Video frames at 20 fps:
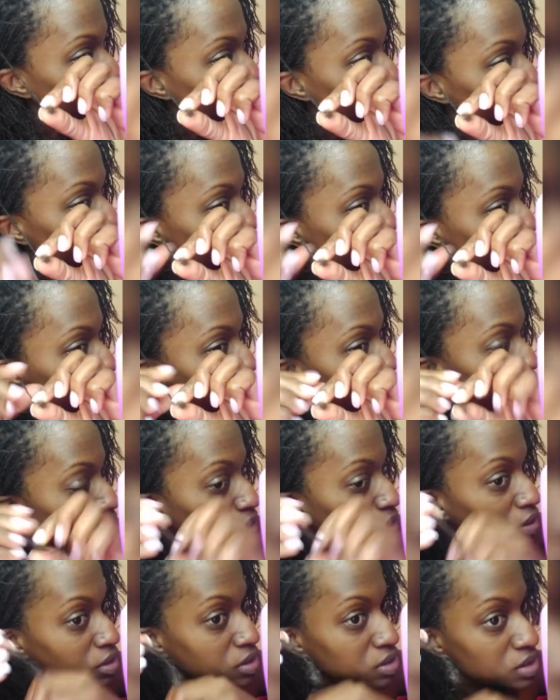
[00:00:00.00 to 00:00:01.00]
here,
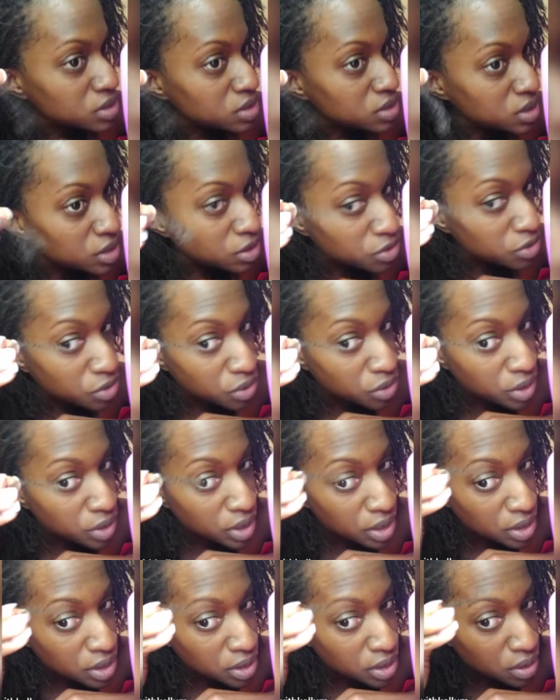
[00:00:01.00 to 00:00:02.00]
see, it
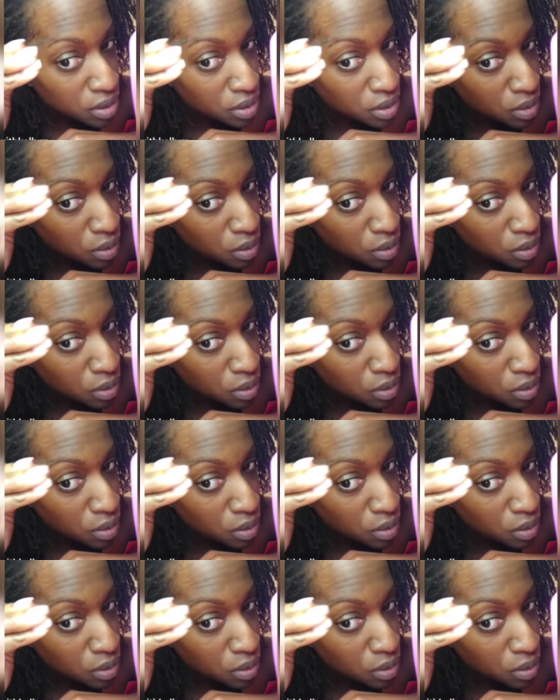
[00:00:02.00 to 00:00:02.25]
created a